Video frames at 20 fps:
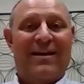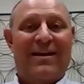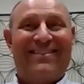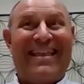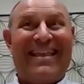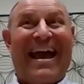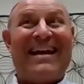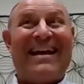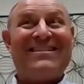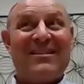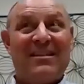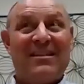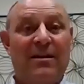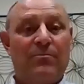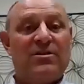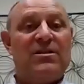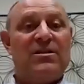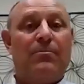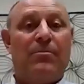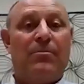That
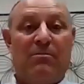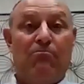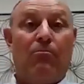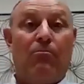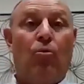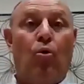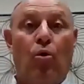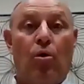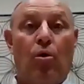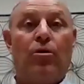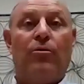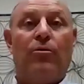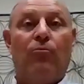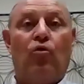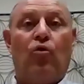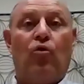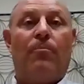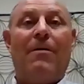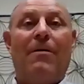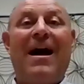seems to be more and
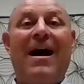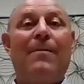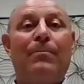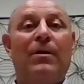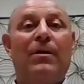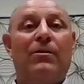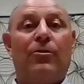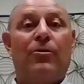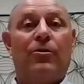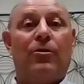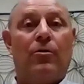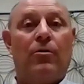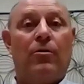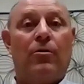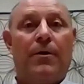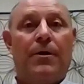more popular,